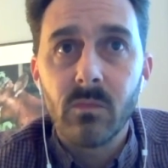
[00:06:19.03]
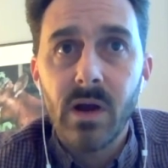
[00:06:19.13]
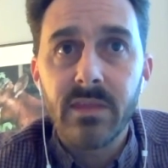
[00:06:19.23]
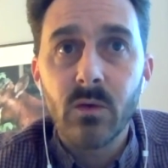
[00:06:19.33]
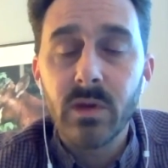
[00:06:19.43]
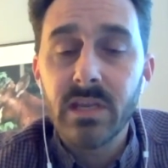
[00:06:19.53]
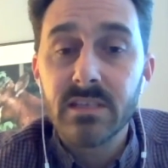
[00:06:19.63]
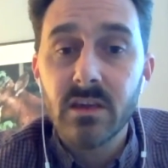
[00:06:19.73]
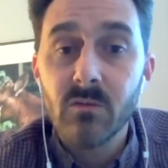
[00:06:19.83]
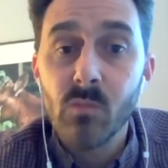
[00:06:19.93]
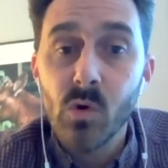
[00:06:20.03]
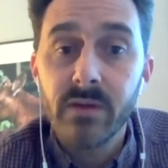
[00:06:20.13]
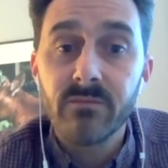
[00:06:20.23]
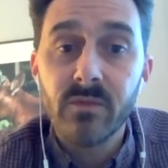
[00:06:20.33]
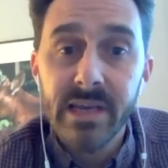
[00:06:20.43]
I think we need to know more
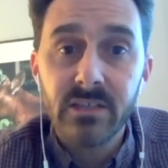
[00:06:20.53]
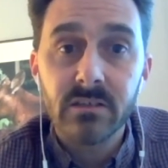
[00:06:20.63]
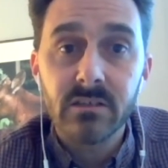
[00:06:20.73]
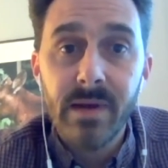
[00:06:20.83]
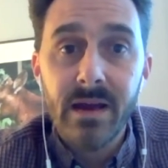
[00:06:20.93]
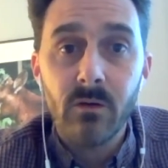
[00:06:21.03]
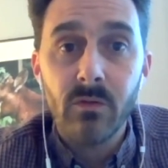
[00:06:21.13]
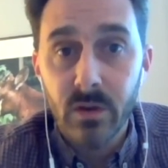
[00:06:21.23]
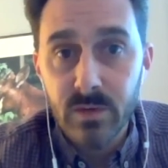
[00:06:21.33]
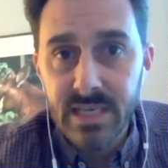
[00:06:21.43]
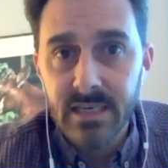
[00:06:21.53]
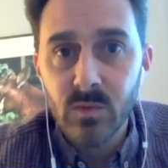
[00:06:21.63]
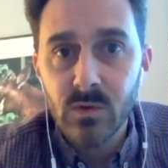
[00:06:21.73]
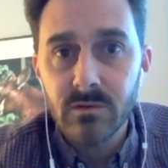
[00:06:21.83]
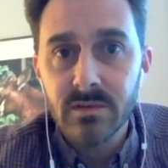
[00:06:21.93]
information about those
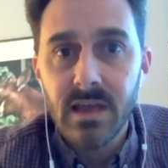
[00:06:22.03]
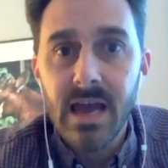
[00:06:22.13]
animals